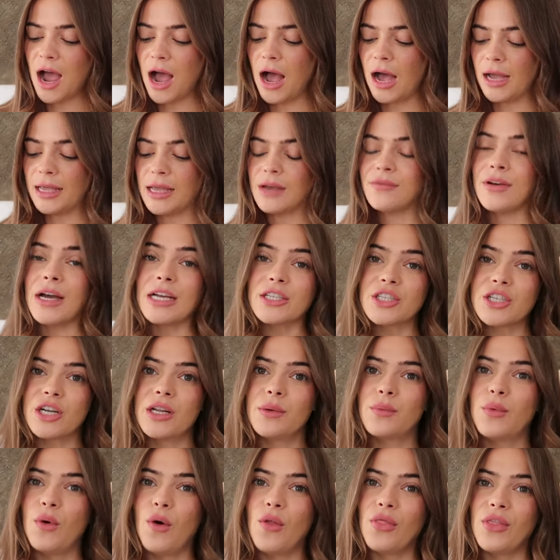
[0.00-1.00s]
I have
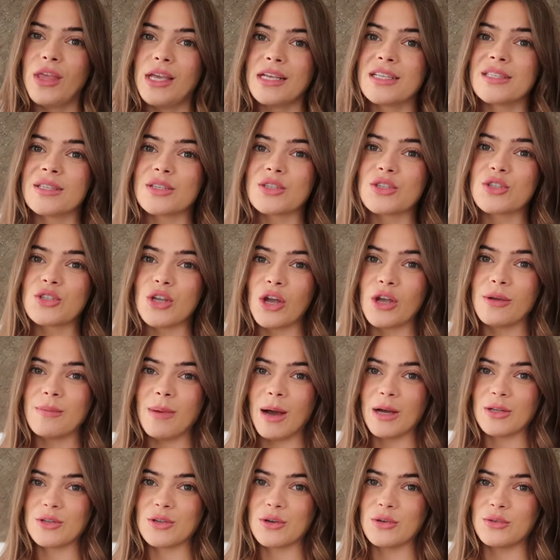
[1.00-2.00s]
actually worn this so
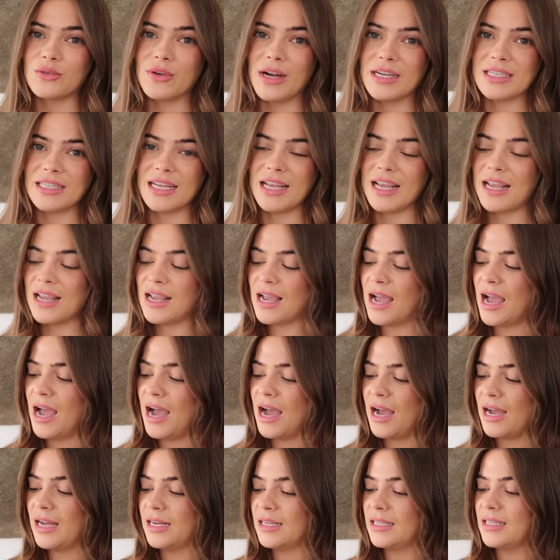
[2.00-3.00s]
much already
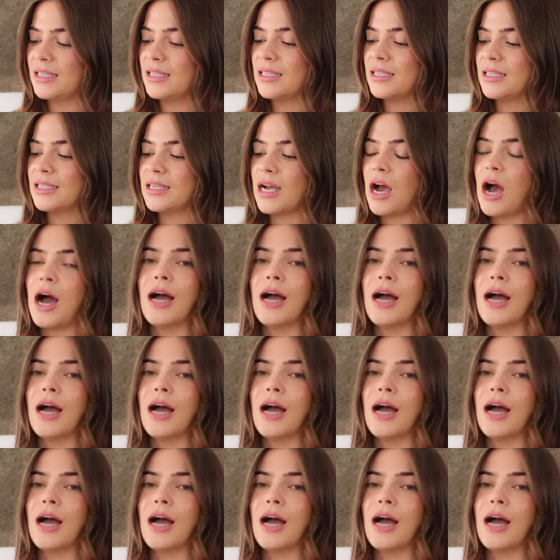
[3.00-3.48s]
and